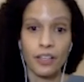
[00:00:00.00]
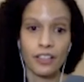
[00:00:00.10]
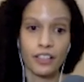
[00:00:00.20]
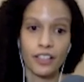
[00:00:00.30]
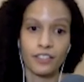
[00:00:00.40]

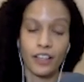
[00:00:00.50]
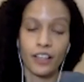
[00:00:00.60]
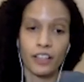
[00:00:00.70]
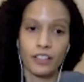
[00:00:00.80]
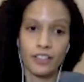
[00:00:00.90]
quality of
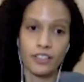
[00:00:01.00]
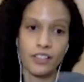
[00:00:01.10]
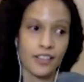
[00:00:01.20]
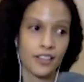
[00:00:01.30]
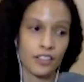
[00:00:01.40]
light is,
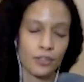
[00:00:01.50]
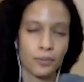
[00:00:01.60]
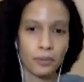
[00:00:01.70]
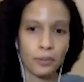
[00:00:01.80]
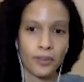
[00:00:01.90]
I think,
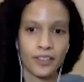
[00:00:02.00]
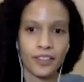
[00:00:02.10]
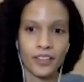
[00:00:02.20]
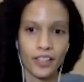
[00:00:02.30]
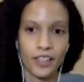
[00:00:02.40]
super
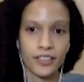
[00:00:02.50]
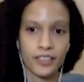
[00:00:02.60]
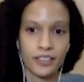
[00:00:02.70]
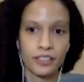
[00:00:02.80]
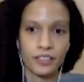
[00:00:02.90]
important and
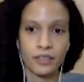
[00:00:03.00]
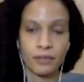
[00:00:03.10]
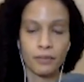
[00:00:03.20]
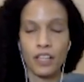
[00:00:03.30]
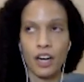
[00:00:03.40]
still
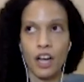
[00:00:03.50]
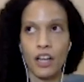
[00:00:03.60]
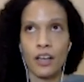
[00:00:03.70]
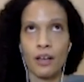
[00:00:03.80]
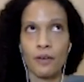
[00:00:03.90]
something that I
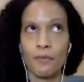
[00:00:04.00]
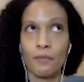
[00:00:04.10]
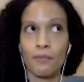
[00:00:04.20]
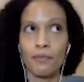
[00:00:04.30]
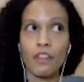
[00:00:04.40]

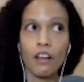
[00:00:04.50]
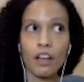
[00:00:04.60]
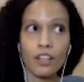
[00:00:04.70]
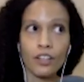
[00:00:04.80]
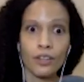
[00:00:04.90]
am,
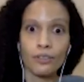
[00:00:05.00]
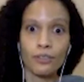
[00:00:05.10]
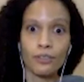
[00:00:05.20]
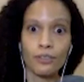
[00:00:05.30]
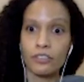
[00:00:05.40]
you know,
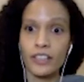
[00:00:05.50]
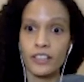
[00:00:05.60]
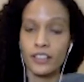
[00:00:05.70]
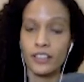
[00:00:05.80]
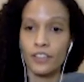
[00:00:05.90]

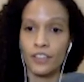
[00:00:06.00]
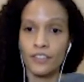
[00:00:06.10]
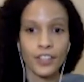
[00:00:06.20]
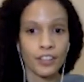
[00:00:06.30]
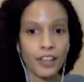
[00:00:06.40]
trying to
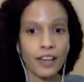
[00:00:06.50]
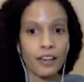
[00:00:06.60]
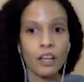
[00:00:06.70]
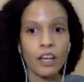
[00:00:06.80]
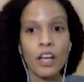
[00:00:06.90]
discover and figure
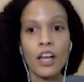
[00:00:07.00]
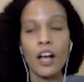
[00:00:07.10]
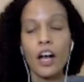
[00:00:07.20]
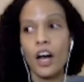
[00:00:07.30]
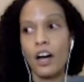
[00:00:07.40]
out
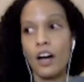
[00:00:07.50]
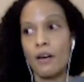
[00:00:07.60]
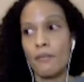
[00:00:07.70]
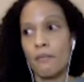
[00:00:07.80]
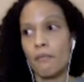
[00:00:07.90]

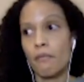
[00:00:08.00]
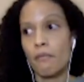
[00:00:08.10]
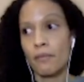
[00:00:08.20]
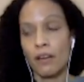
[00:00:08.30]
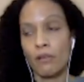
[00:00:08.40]

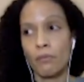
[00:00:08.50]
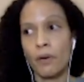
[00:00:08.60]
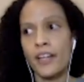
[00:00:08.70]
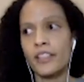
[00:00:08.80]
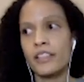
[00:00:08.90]
in my own
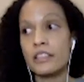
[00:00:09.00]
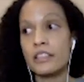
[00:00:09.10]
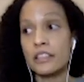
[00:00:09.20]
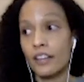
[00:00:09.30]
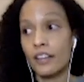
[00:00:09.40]
practice.
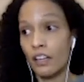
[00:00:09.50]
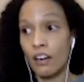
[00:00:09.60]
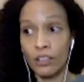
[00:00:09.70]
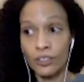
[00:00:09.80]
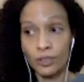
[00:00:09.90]
And
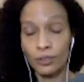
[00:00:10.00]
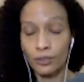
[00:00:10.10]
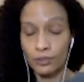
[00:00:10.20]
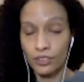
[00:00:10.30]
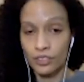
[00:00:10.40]
then
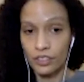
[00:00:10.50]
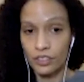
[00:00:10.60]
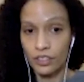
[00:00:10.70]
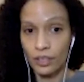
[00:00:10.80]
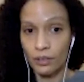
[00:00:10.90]
also,
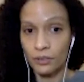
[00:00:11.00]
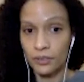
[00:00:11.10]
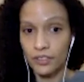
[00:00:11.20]
you know,